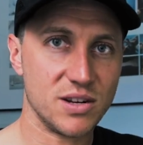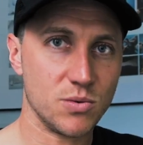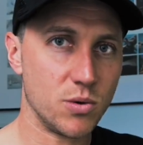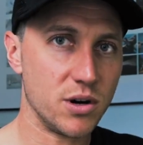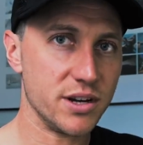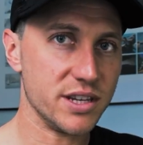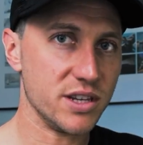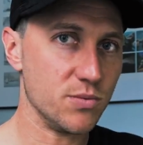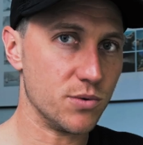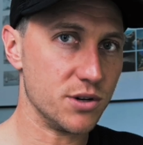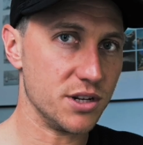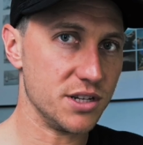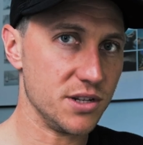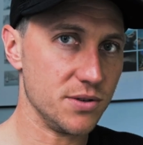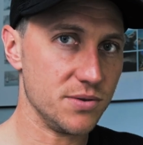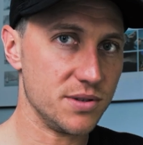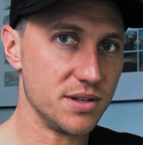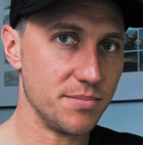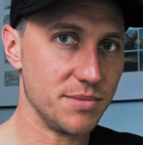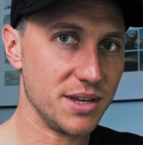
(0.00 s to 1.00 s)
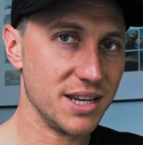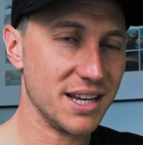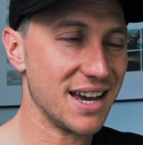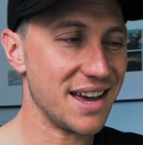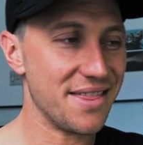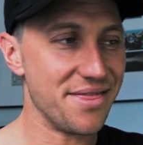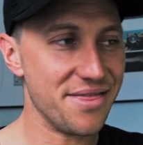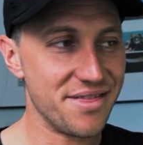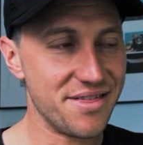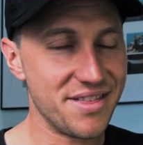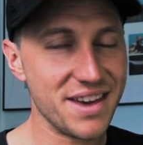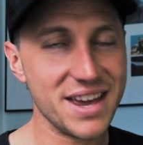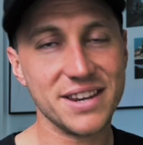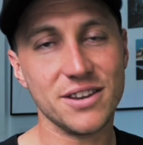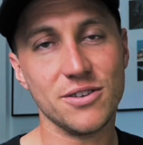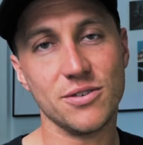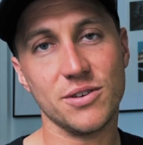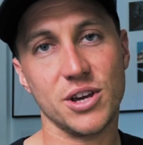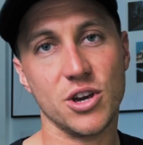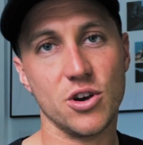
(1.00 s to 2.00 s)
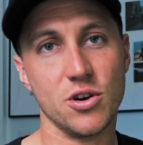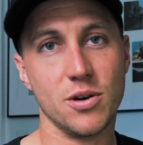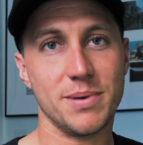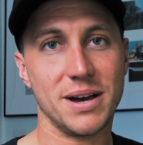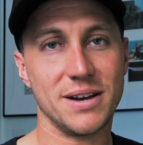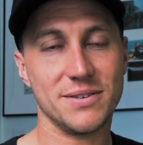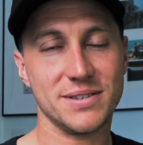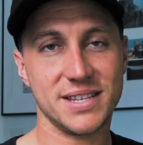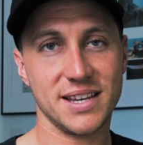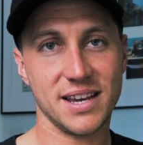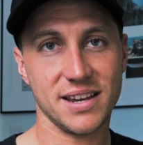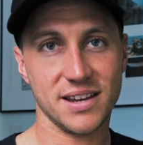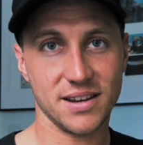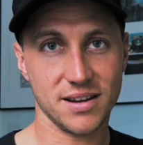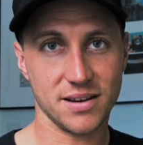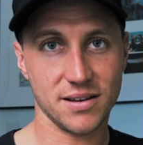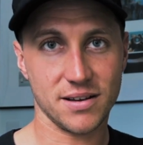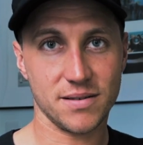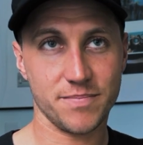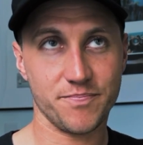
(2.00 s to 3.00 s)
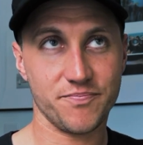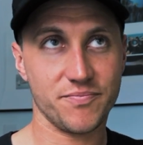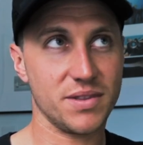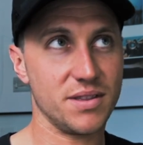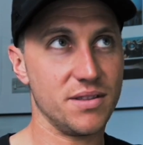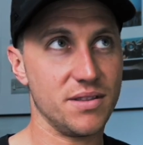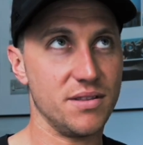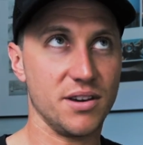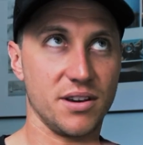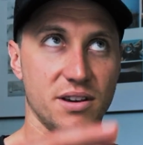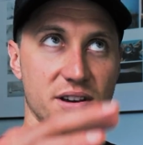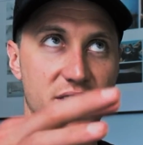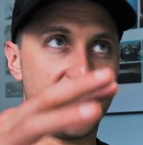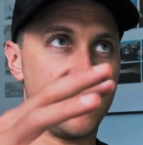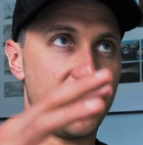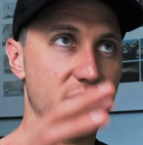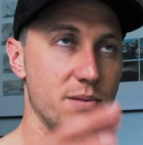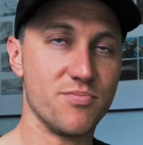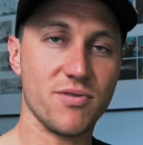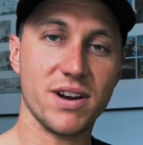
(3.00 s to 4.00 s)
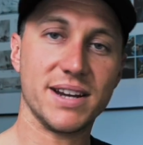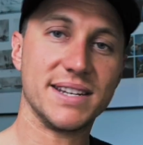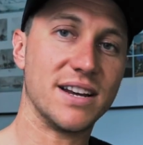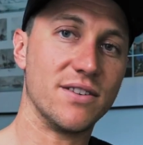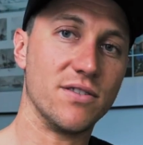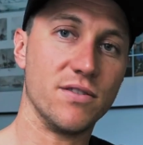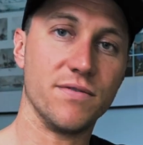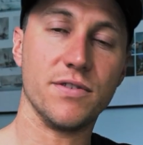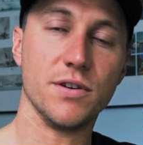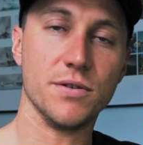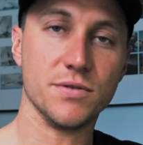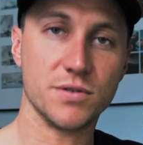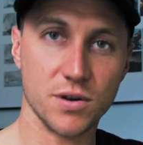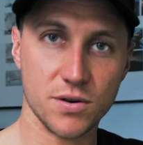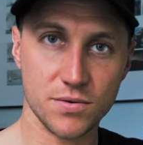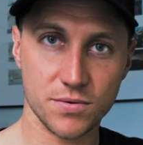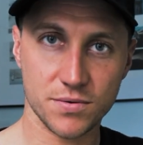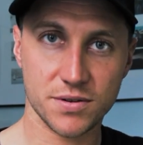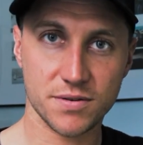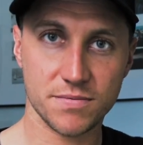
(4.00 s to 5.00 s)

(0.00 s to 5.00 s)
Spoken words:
why you want to do something, and then you can go about setting the kind of like breakdown of those goals.